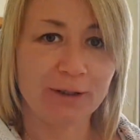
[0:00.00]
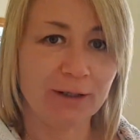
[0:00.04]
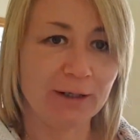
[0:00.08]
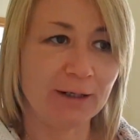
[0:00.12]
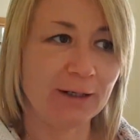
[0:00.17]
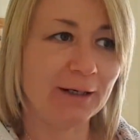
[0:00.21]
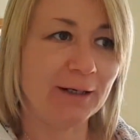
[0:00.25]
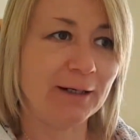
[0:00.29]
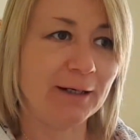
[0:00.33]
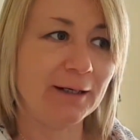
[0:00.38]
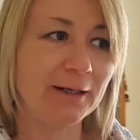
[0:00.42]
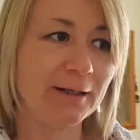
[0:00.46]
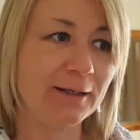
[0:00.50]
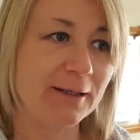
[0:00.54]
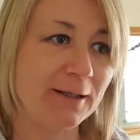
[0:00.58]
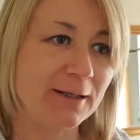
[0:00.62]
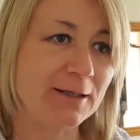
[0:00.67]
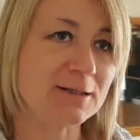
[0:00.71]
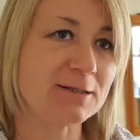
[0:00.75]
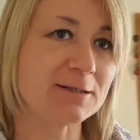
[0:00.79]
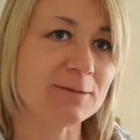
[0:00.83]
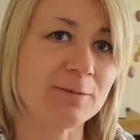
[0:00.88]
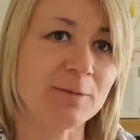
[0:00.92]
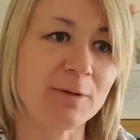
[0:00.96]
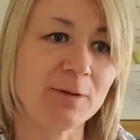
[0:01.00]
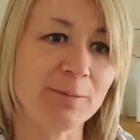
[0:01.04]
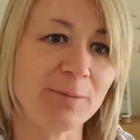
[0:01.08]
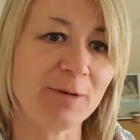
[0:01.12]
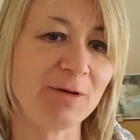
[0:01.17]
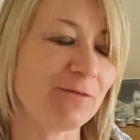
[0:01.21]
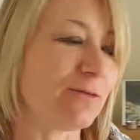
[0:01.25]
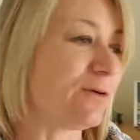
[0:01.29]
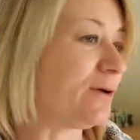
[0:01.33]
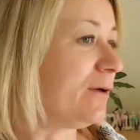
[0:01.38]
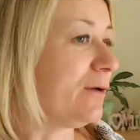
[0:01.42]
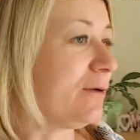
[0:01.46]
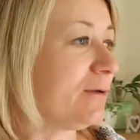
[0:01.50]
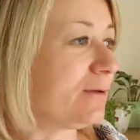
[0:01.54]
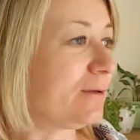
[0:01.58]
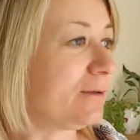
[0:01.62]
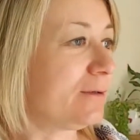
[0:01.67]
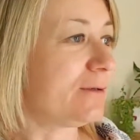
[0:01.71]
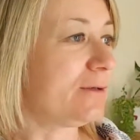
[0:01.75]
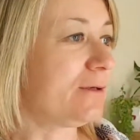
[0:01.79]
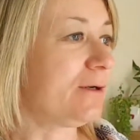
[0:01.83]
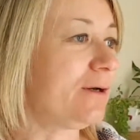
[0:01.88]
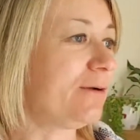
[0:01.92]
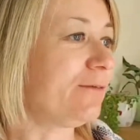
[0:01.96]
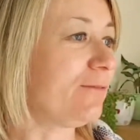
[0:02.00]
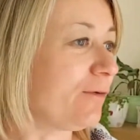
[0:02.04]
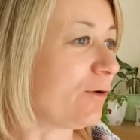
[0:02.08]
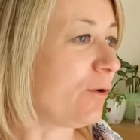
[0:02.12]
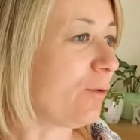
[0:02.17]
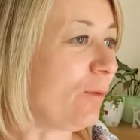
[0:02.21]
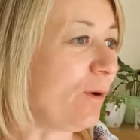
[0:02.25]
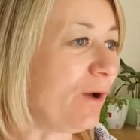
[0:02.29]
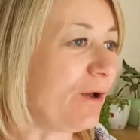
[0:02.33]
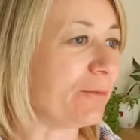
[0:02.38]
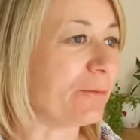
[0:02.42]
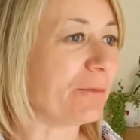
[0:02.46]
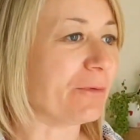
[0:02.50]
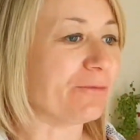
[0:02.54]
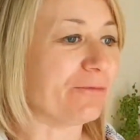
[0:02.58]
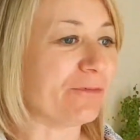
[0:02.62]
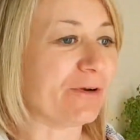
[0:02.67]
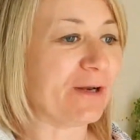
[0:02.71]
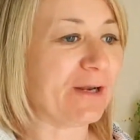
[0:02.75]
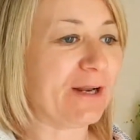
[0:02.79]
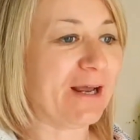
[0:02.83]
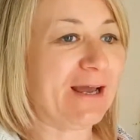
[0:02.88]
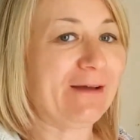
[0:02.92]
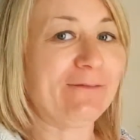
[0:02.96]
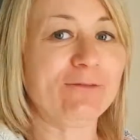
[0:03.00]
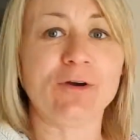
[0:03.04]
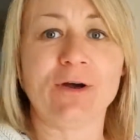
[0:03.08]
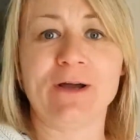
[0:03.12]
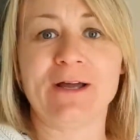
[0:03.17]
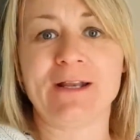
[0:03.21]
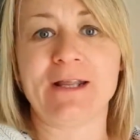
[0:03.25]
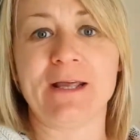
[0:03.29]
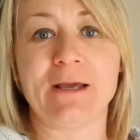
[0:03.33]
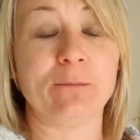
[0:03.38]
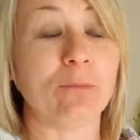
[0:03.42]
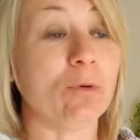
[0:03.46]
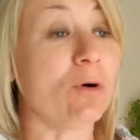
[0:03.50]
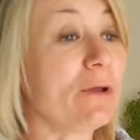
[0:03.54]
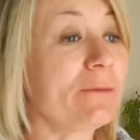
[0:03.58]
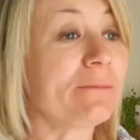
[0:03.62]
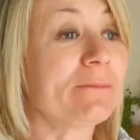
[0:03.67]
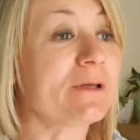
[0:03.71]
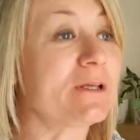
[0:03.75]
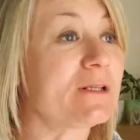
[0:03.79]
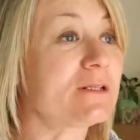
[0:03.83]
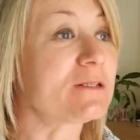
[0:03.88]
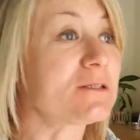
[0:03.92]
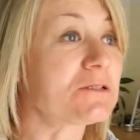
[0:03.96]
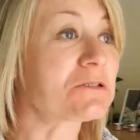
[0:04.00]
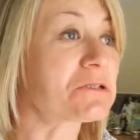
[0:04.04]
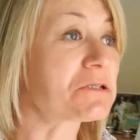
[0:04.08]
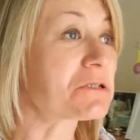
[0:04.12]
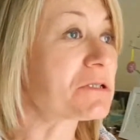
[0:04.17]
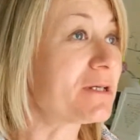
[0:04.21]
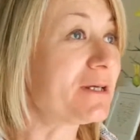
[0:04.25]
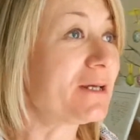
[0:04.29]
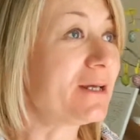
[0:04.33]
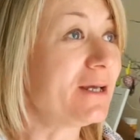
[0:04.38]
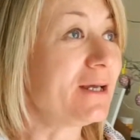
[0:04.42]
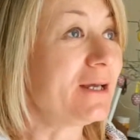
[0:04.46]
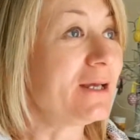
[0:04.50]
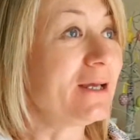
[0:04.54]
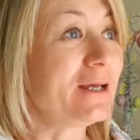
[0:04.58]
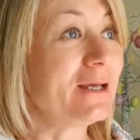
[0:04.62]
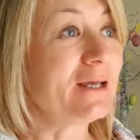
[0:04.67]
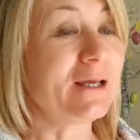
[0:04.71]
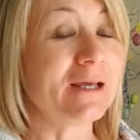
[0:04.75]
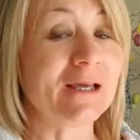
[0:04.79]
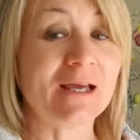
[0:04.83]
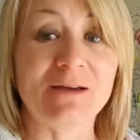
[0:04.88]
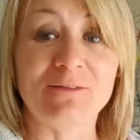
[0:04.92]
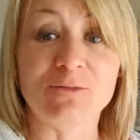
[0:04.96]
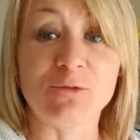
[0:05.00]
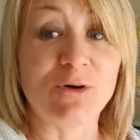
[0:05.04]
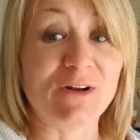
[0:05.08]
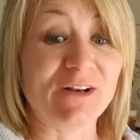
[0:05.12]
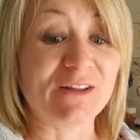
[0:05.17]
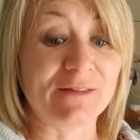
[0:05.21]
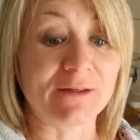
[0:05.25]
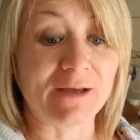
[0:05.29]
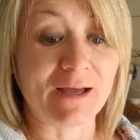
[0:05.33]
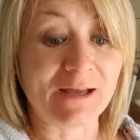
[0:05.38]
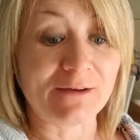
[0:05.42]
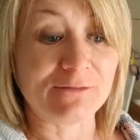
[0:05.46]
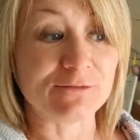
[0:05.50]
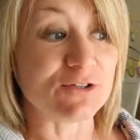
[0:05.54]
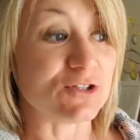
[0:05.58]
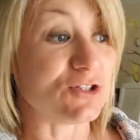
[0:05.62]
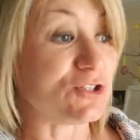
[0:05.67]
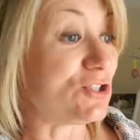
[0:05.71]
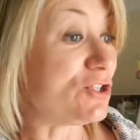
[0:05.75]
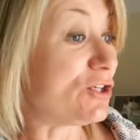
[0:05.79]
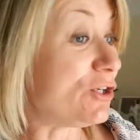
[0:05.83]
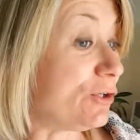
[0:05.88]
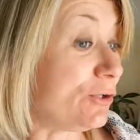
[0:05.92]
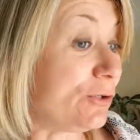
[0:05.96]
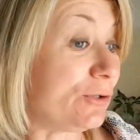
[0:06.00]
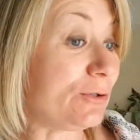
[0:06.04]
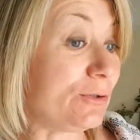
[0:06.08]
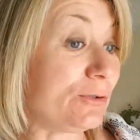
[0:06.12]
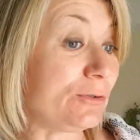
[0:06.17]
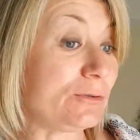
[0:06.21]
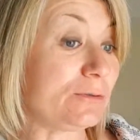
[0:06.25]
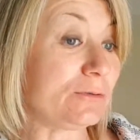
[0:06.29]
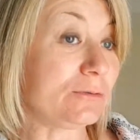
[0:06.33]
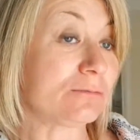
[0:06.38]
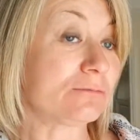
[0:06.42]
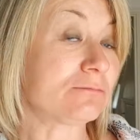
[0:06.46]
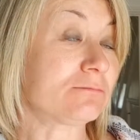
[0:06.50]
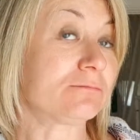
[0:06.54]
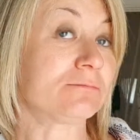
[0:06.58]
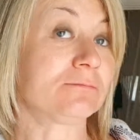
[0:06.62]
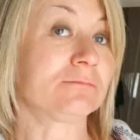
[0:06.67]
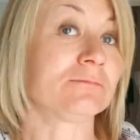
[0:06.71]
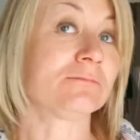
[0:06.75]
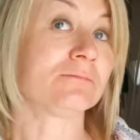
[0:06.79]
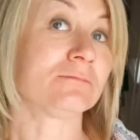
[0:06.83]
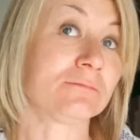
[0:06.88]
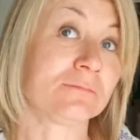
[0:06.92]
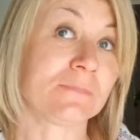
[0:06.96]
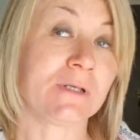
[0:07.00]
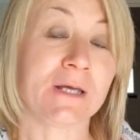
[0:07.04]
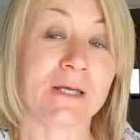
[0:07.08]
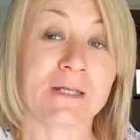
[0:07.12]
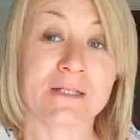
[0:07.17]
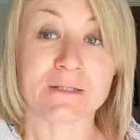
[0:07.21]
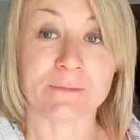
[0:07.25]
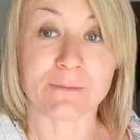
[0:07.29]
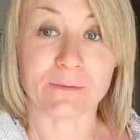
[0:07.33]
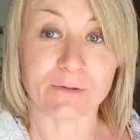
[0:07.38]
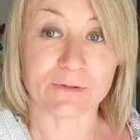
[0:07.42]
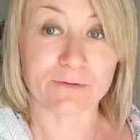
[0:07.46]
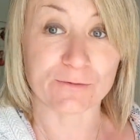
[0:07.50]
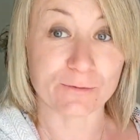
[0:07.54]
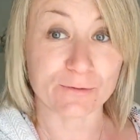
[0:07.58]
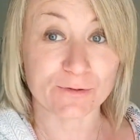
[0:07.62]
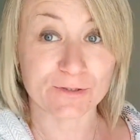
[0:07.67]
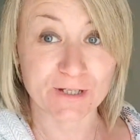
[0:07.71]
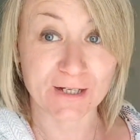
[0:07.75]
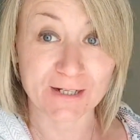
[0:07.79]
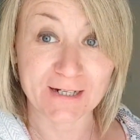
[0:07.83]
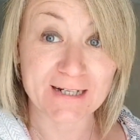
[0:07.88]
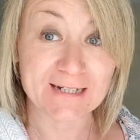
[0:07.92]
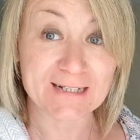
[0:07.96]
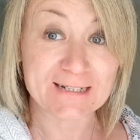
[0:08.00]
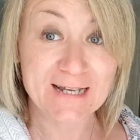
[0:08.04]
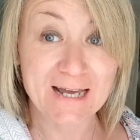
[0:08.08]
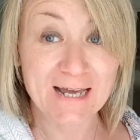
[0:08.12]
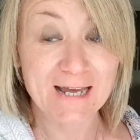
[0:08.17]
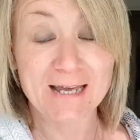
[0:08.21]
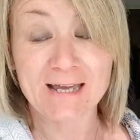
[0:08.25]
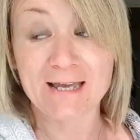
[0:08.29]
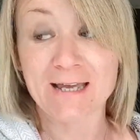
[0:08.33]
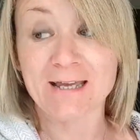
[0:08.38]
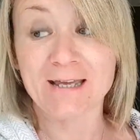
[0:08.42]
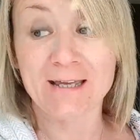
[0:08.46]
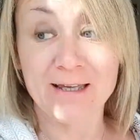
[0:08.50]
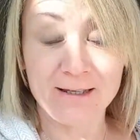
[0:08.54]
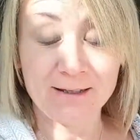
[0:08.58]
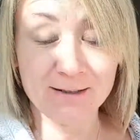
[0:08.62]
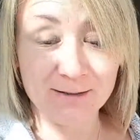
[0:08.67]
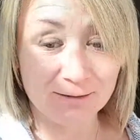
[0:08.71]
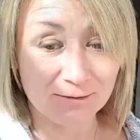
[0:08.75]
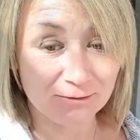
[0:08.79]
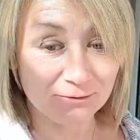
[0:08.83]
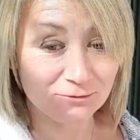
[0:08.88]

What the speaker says: It's a bit of a kind of a quiet one, really. I haven't got any appointments. Haven't got anything I have to do. It's a beautiful sunny day.